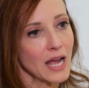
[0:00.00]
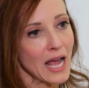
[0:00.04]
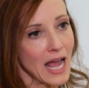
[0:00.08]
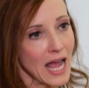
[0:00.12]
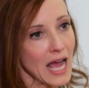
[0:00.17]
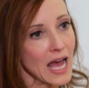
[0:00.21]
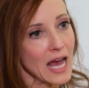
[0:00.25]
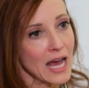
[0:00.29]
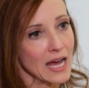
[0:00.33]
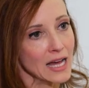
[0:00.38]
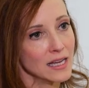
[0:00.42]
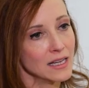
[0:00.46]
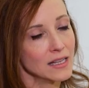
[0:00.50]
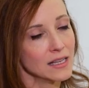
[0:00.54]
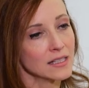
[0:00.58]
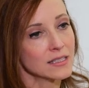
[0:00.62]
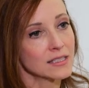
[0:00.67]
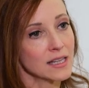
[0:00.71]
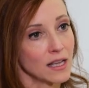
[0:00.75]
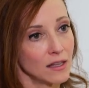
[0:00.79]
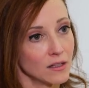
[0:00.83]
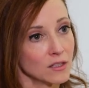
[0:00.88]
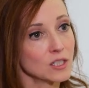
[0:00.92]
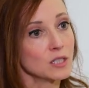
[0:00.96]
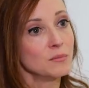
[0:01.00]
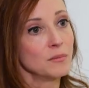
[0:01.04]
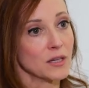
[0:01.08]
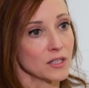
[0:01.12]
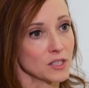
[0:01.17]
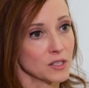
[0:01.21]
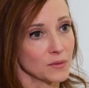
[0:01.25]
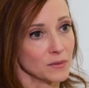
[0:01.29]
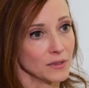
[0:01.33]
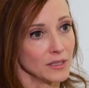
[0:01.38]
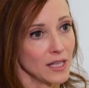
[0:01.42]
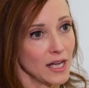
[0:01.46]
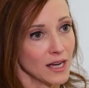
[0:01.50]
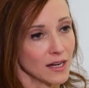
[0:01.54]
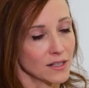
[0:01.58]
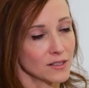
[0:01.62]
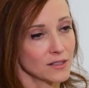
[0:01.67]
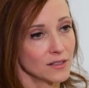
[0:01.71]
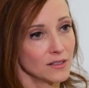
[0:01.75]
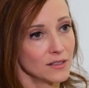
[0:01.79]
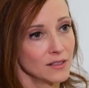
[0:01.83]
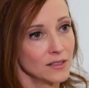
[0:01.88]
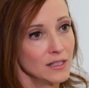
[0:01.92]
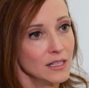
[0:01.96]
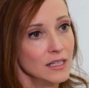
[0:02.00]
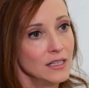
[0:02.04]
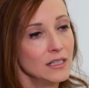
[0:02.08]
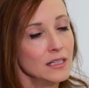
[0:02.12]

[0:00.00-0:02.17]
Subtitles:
add a skeletal muscle relaxer,